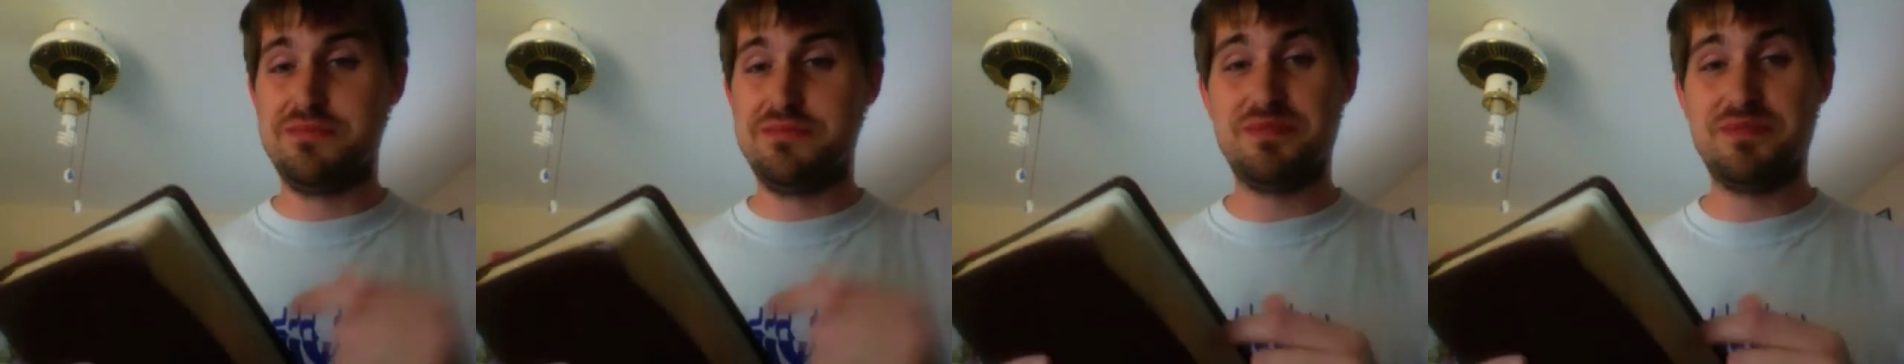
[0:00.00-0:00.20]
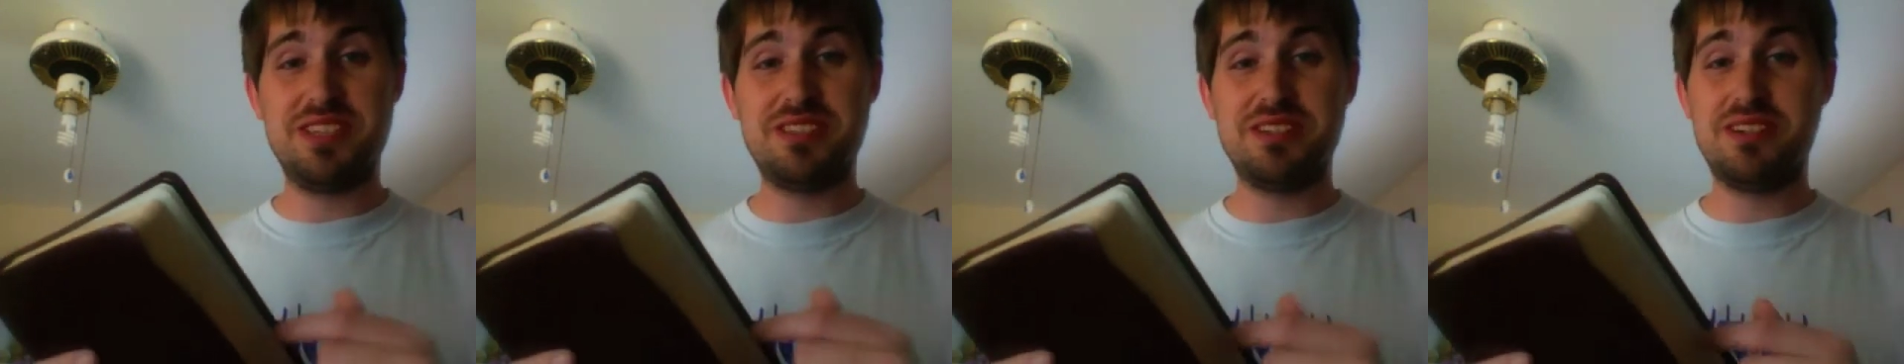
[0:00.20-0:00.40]

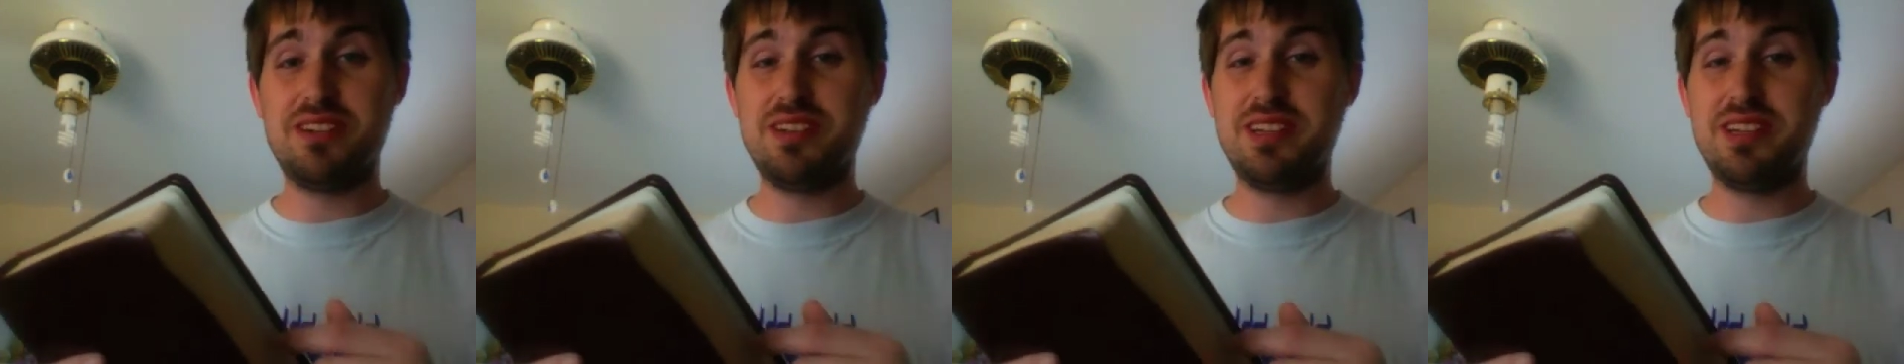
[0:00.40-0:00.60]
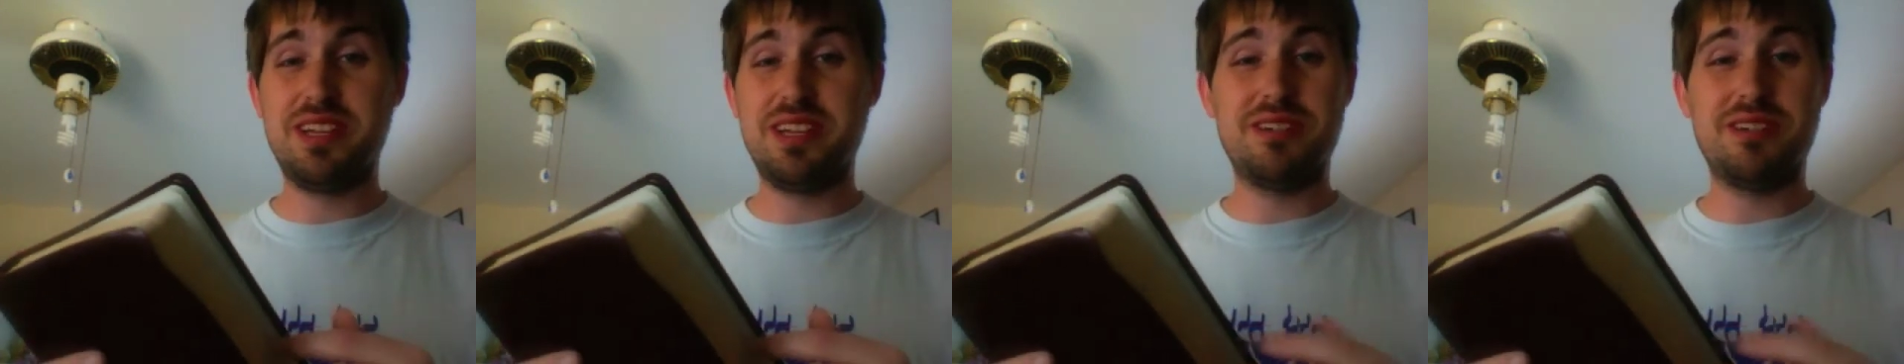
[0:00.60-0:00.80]
It's all
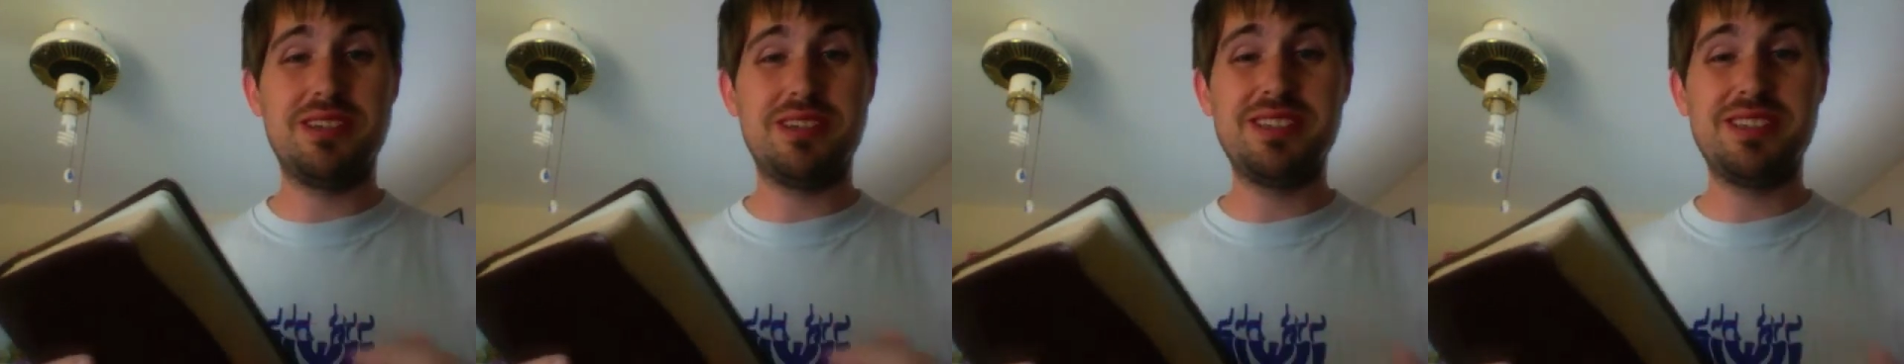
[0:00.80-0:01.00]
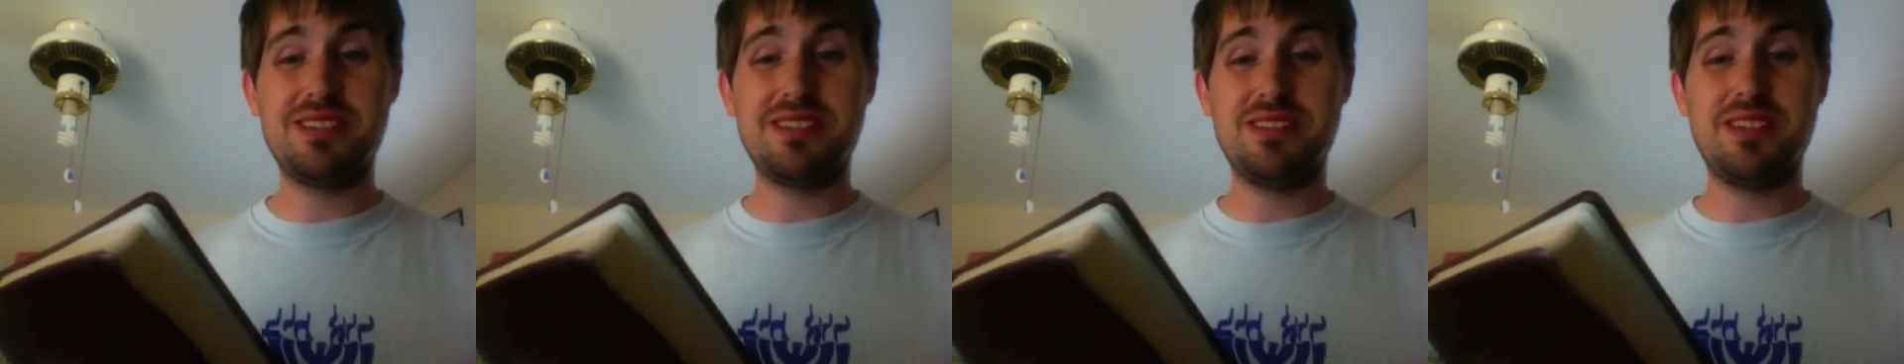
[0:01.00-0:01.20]
in here. It's
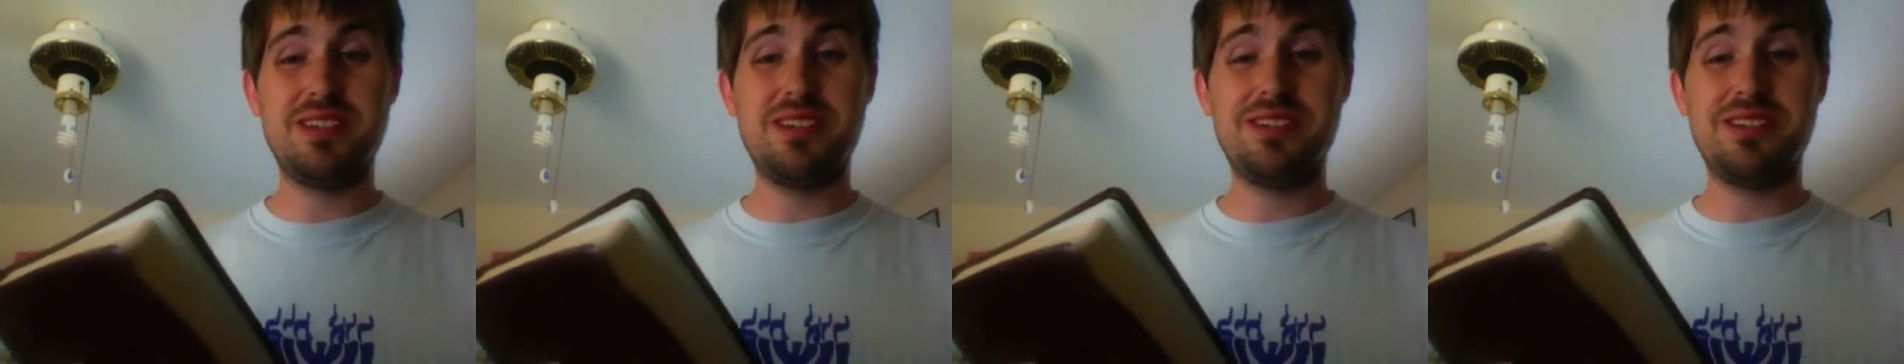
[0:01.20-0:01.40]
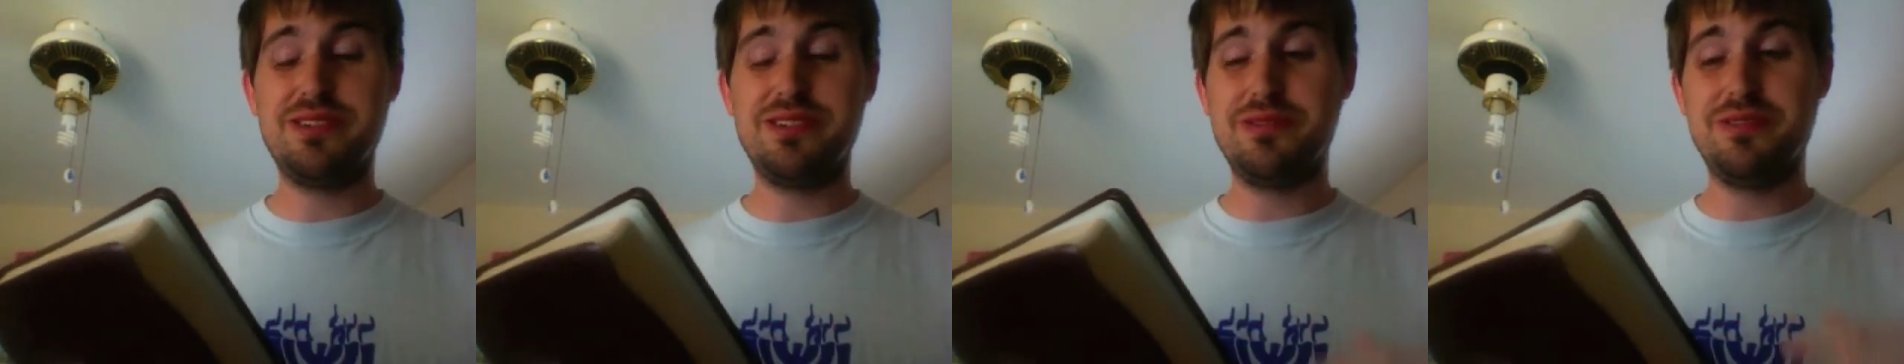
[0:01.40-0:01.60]
not going to tell
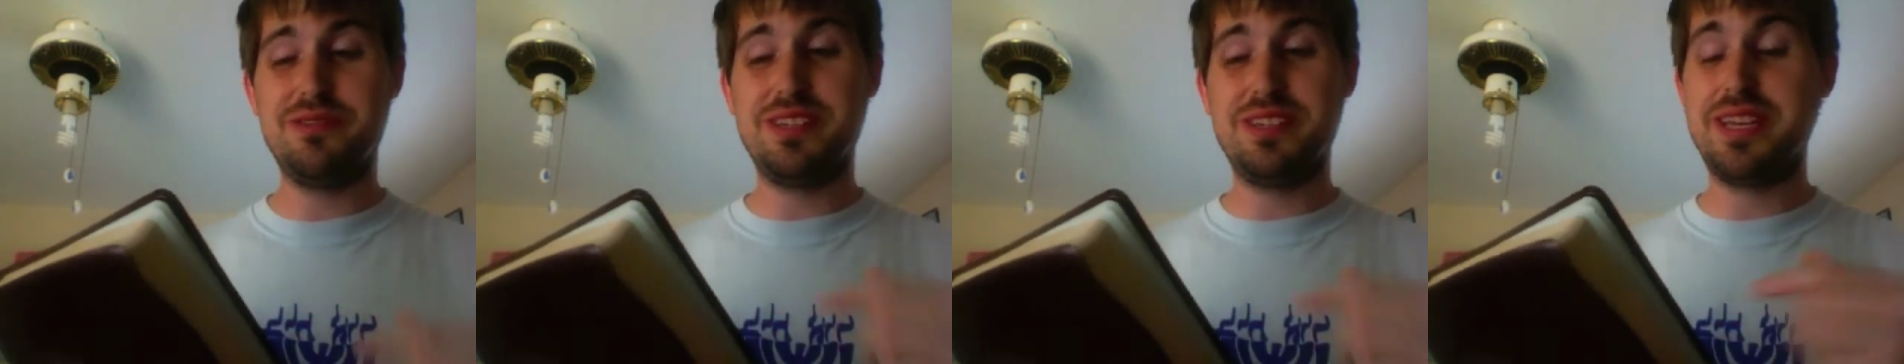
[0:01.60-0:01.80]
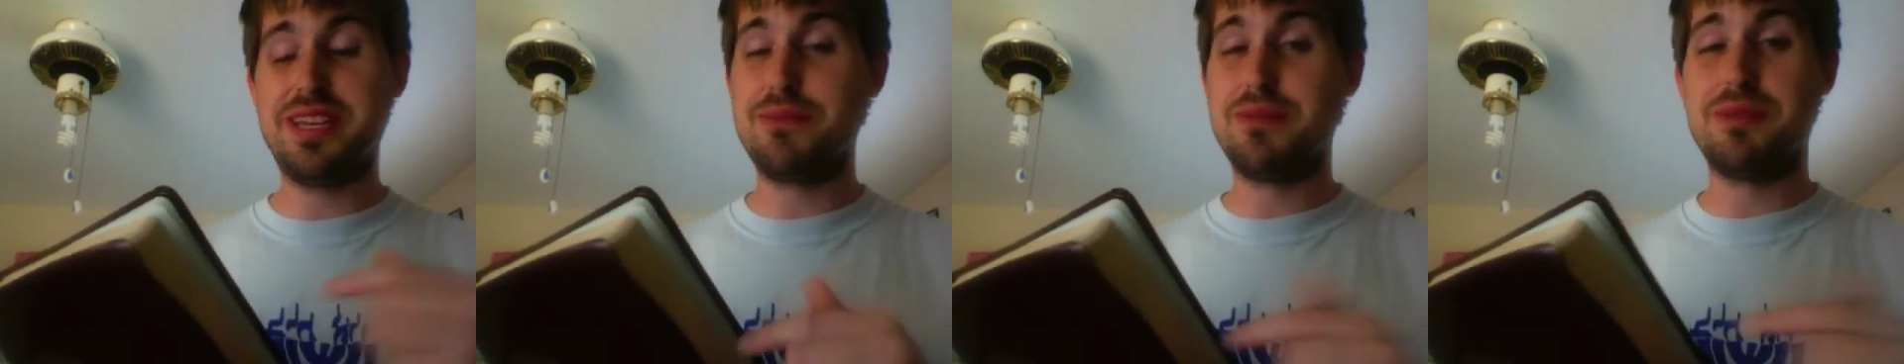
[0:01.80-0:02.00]
you the
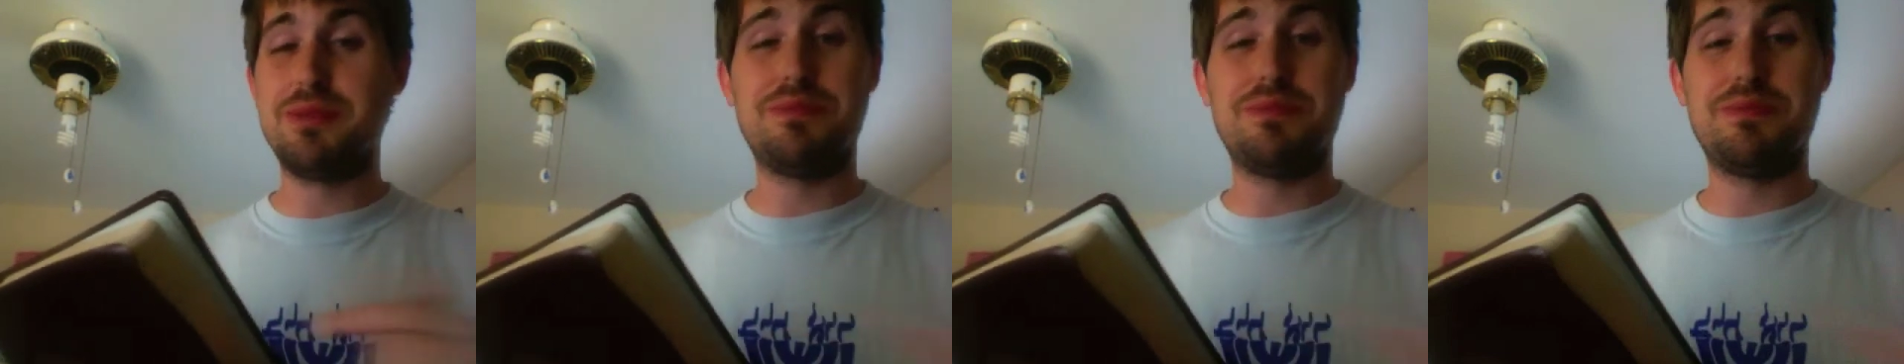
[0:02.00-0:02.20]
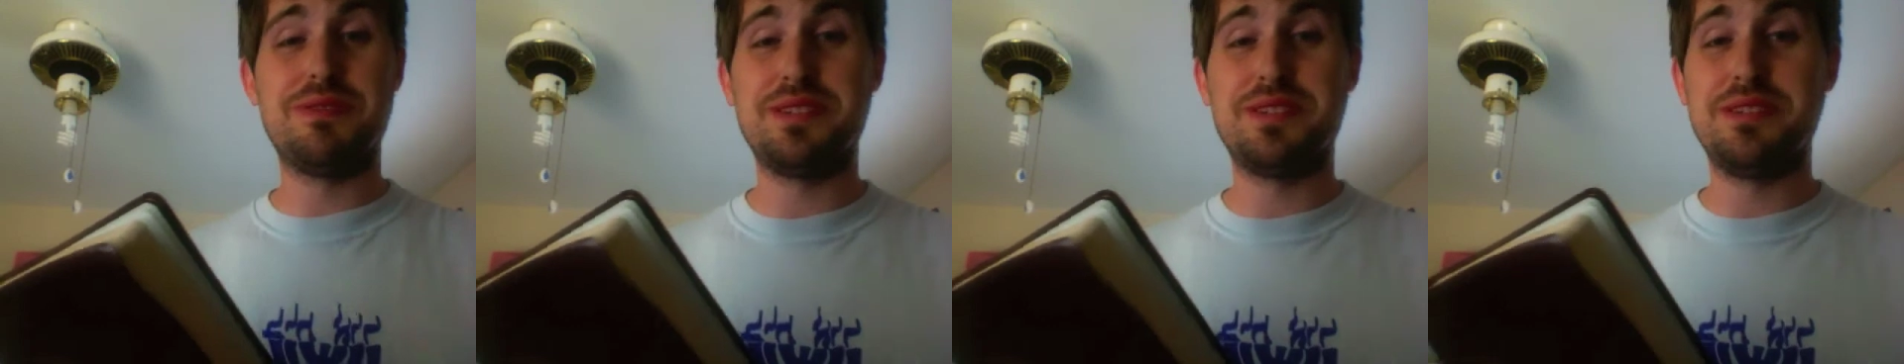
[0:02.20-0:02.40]
name of the
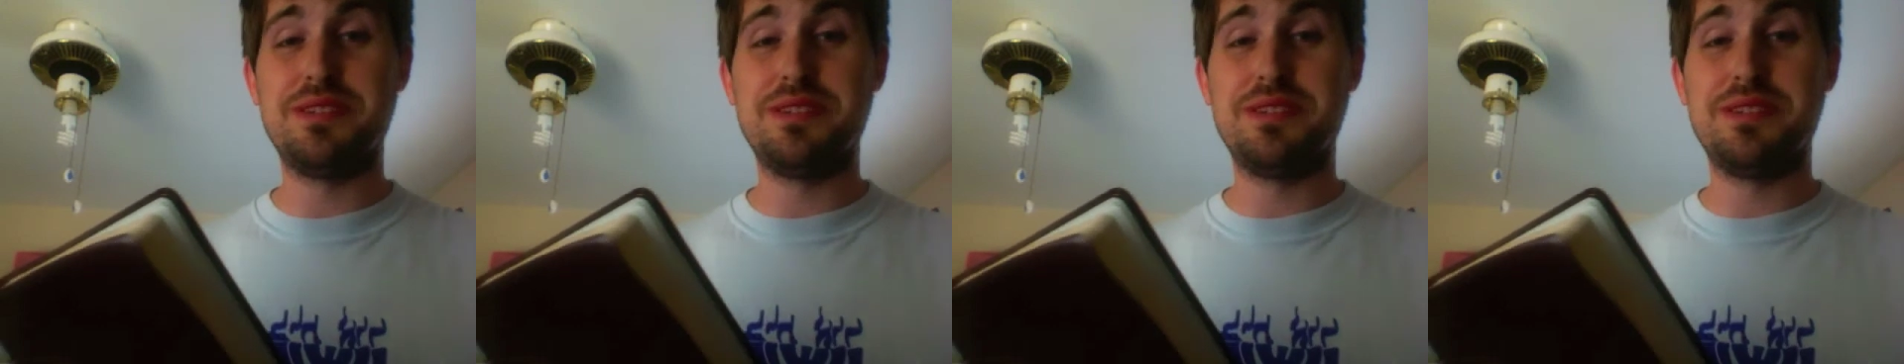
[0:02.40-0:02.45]
person